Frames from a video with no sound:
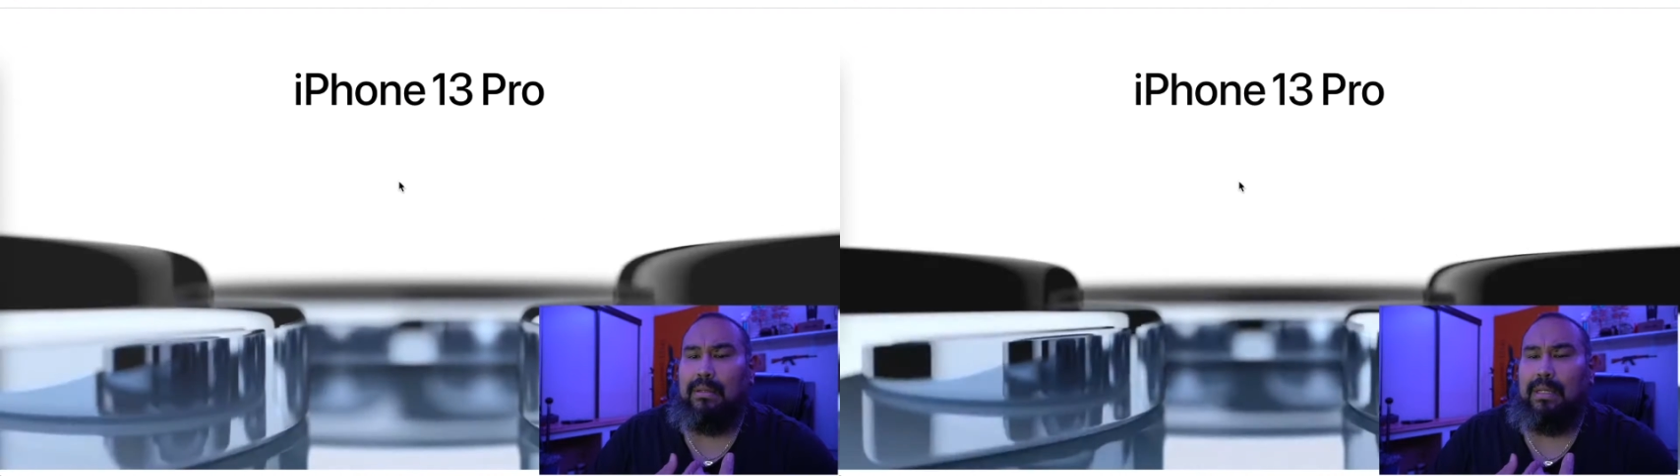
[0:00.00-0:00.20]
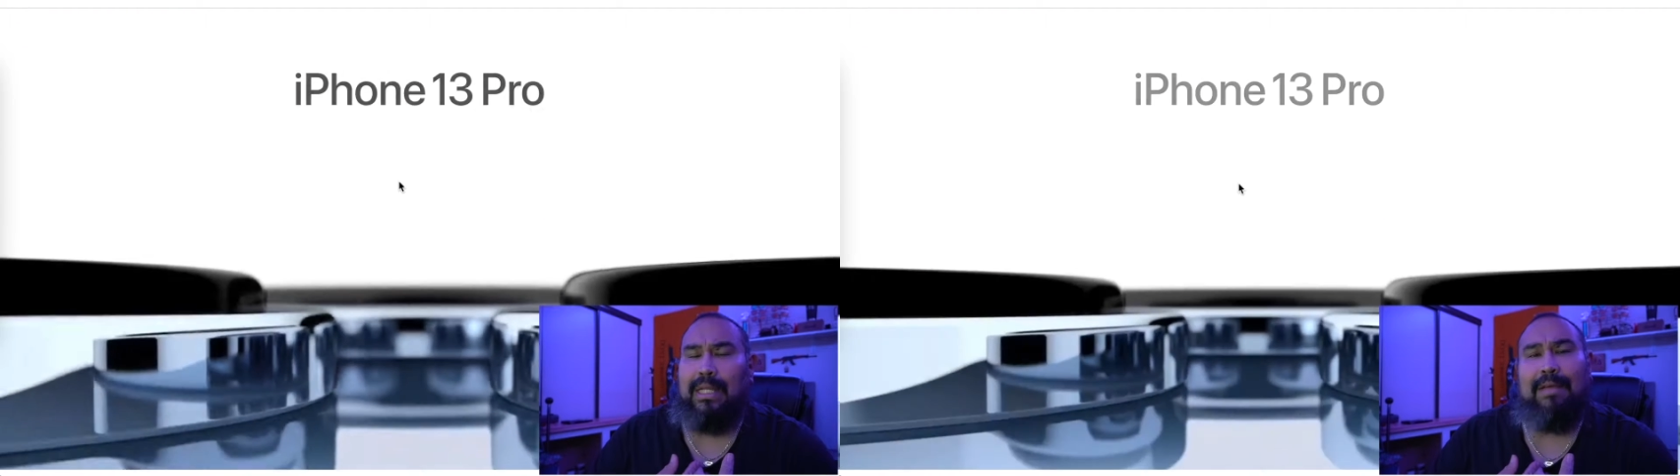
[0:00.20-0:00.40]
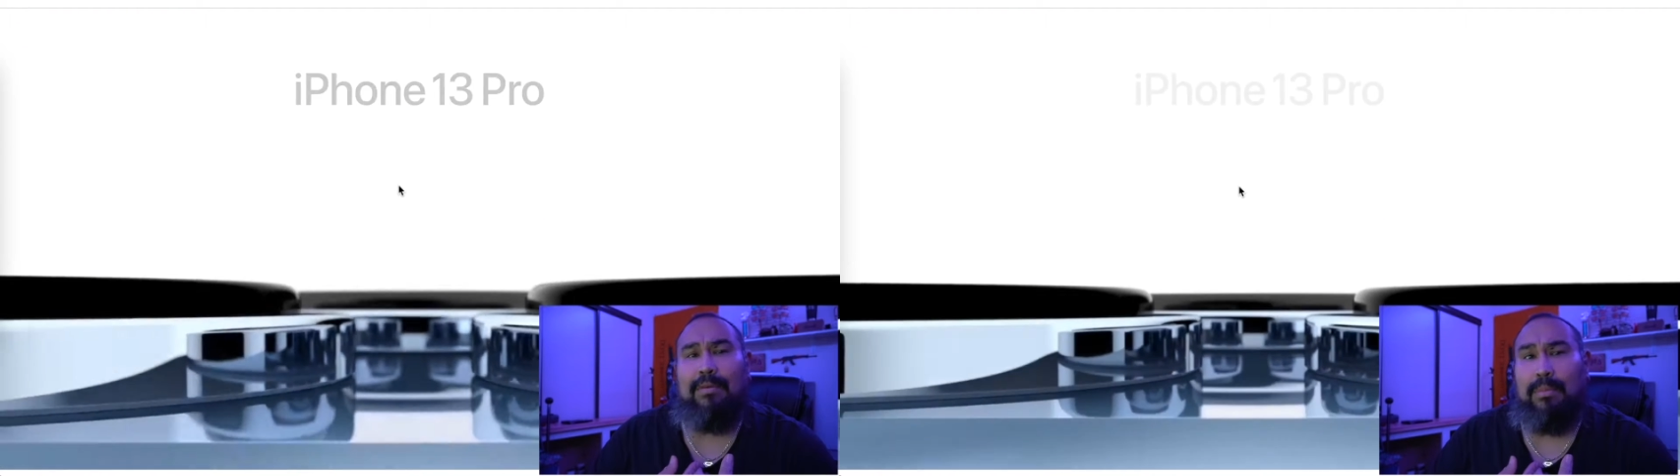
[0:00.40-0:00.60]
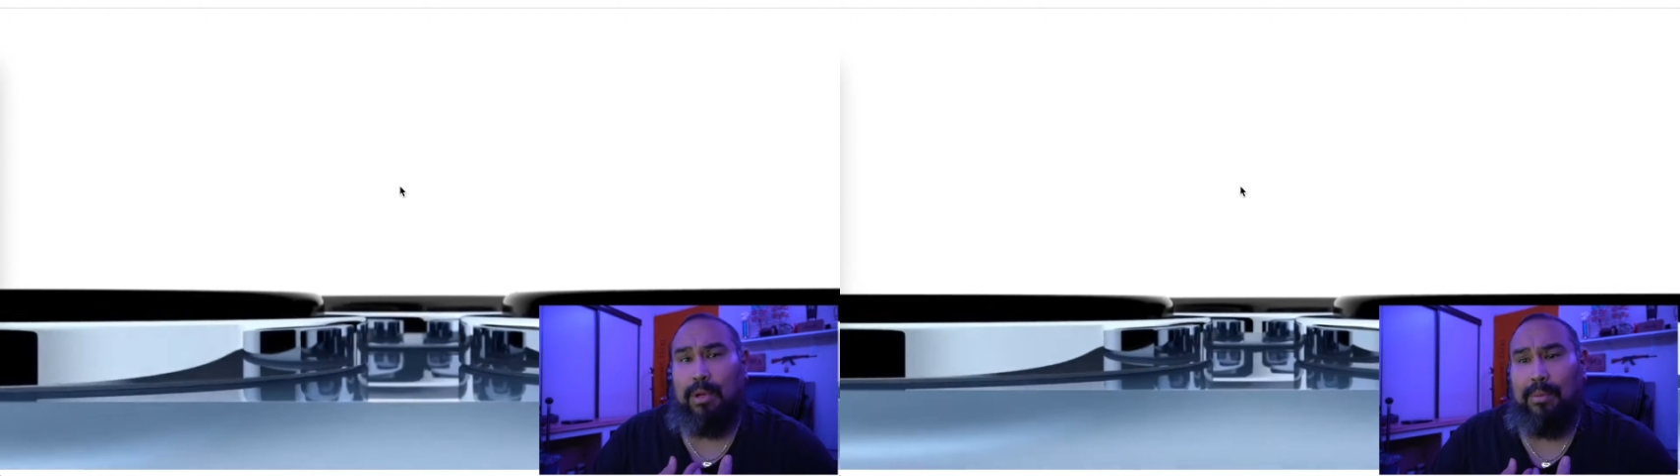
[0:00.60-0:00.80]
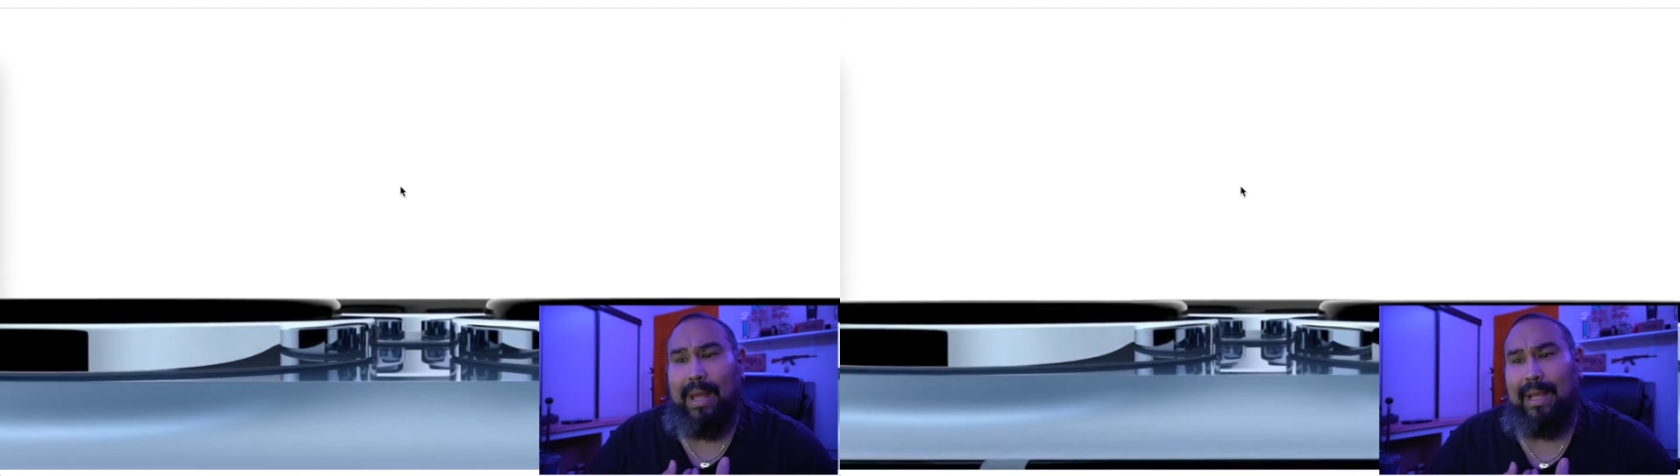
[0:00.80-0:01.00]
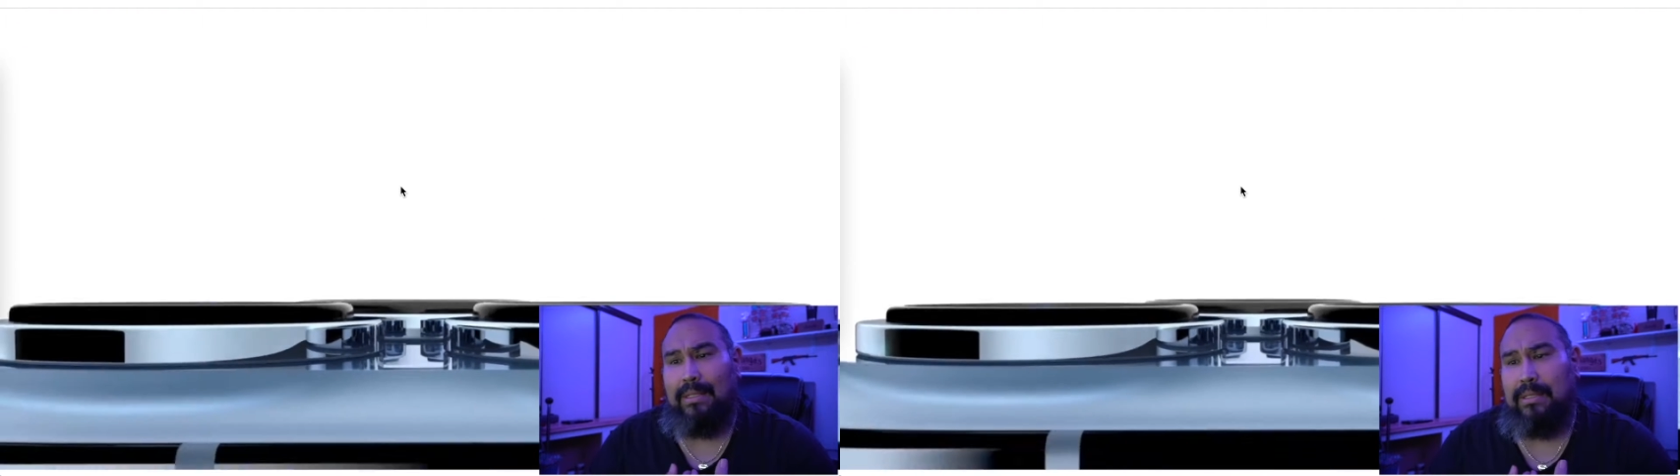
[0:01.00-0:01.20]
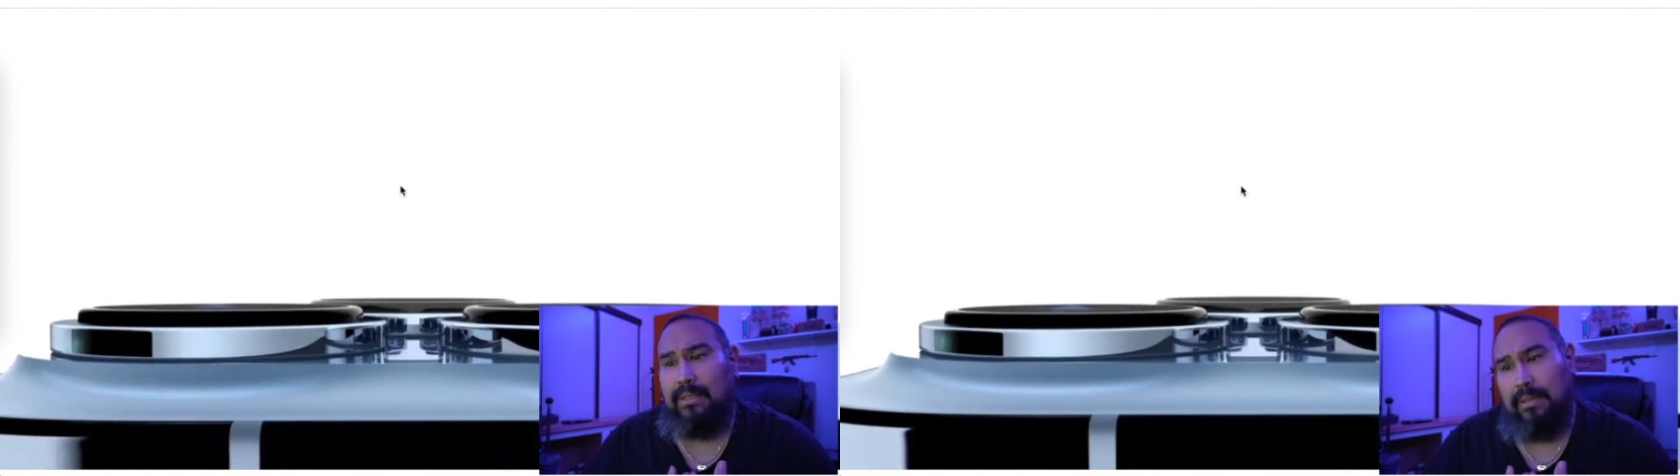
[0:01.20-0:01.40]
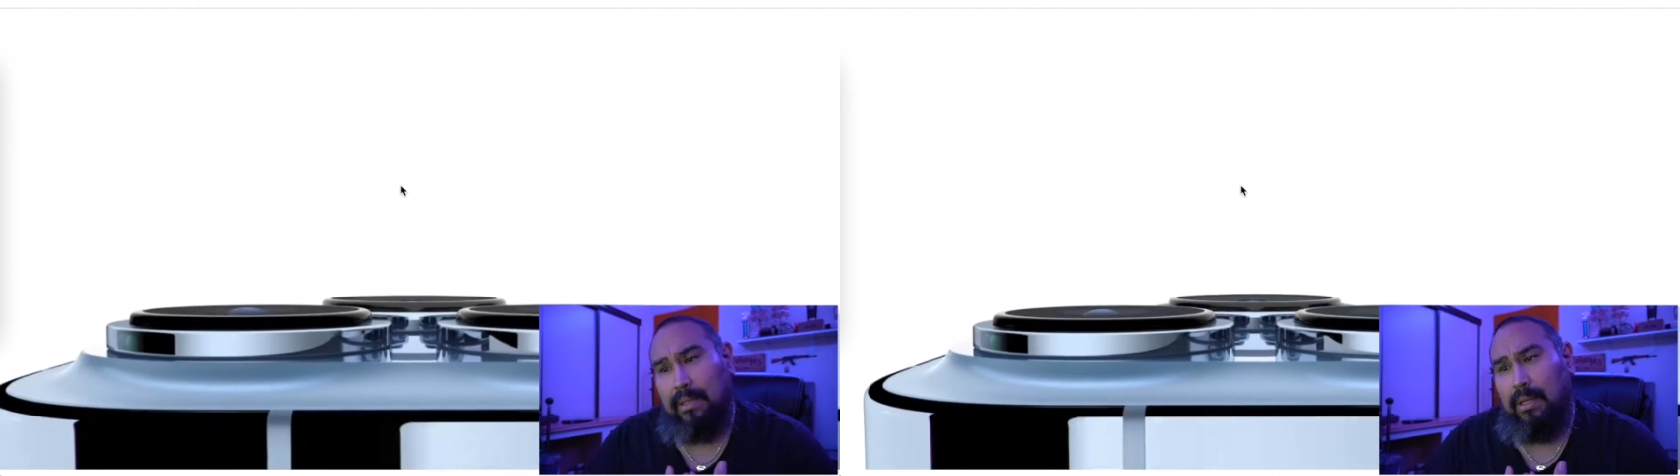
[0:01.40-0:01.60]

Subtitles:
11 Pro Max,